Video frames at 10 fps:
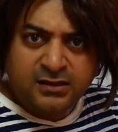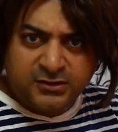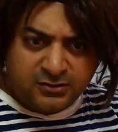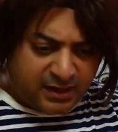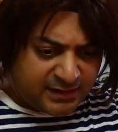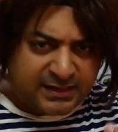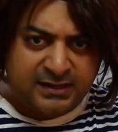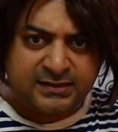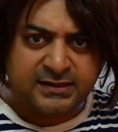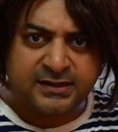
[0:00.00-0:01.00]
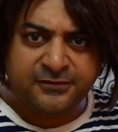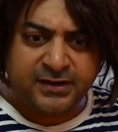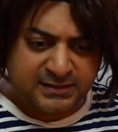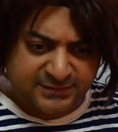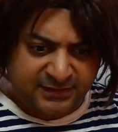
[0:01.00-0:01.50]
You can't tell the
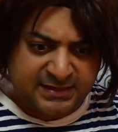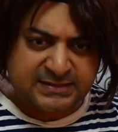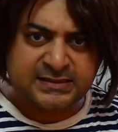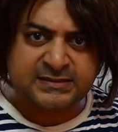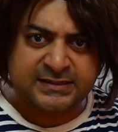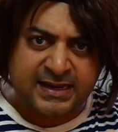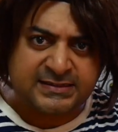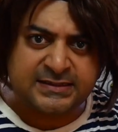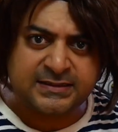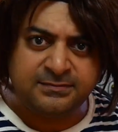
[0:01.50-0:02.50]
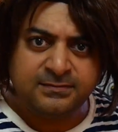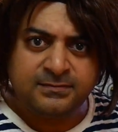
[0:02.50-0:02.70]
difference. What is this, racism?